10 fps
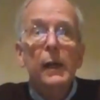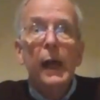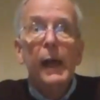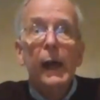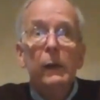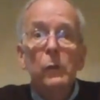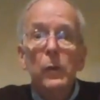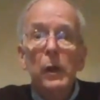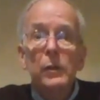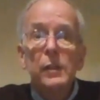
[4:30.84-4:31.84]
and
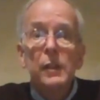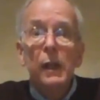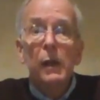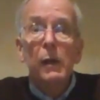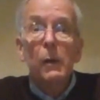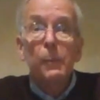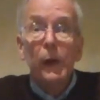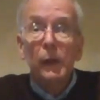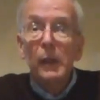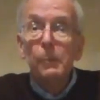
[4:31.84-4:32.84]
was
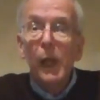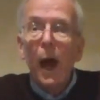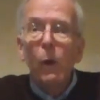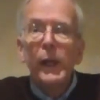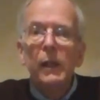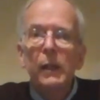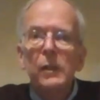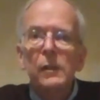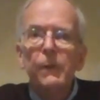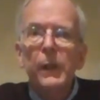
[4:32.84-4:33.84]
apparently plowing in
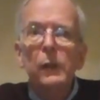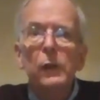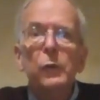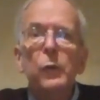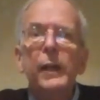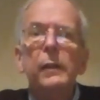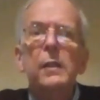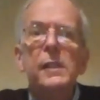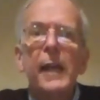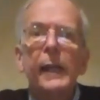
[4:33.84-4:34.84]
his field when the
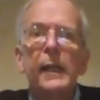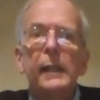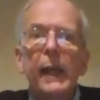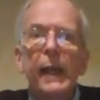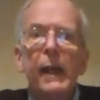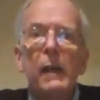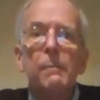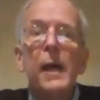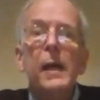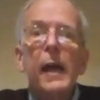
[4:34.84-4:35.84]
Senate came
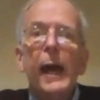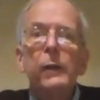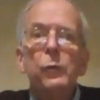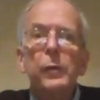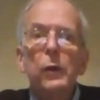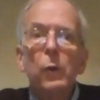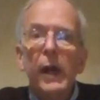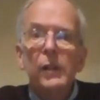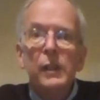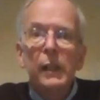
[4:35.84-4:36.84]
and
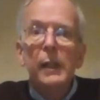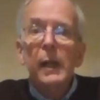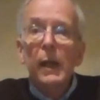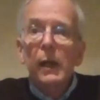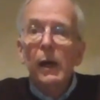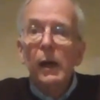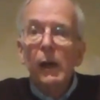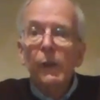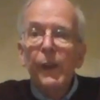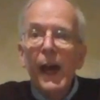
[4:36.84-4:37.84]
requested
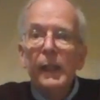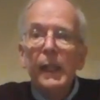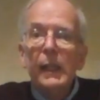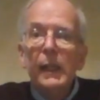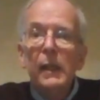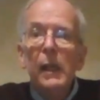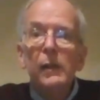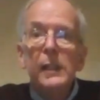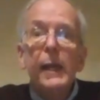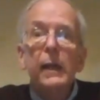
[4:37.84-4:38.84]
that he
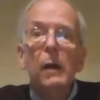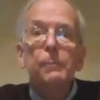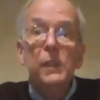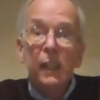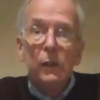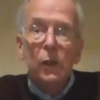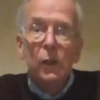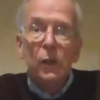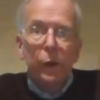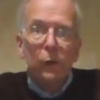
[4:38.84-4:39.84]
take up
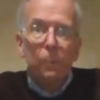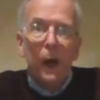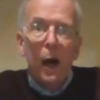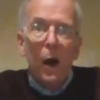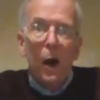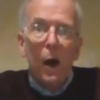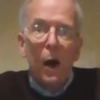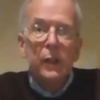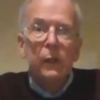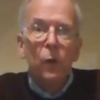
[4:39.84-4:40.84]
dictatorial powers
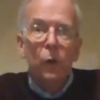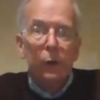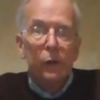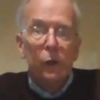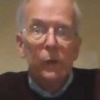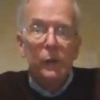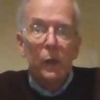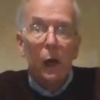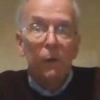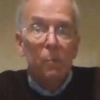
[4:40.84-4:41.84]
in order to
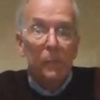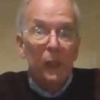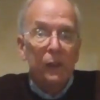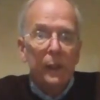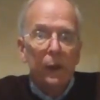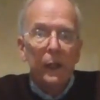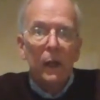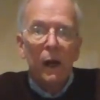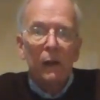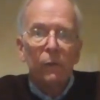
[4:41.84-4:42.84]
resolve a military
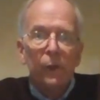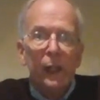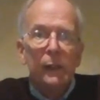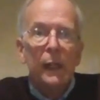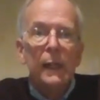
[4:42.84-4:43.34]
conflict.